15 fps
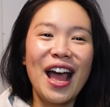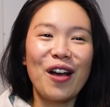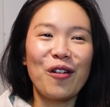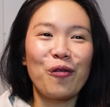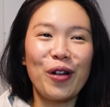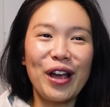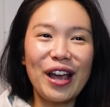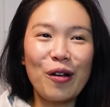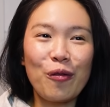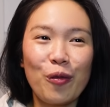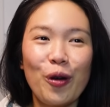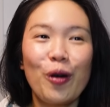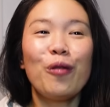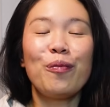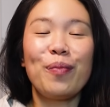We
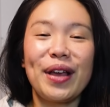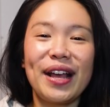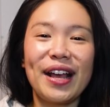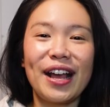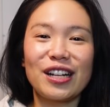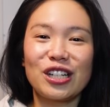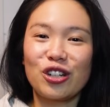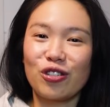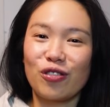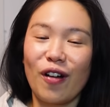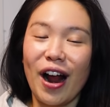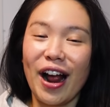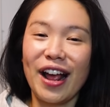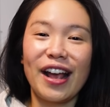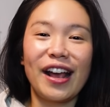will be
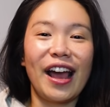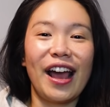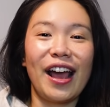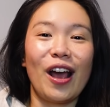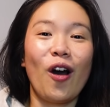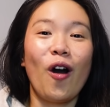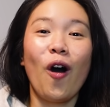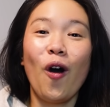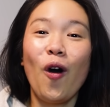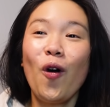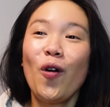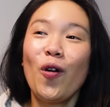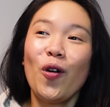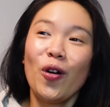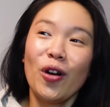trying a
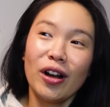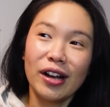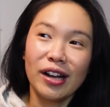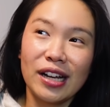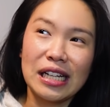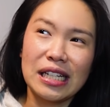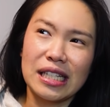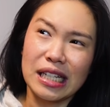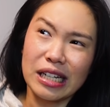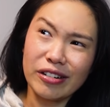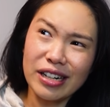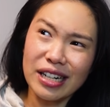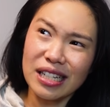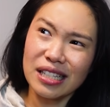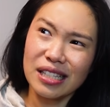whole
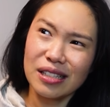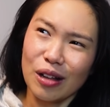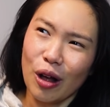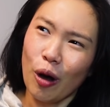series,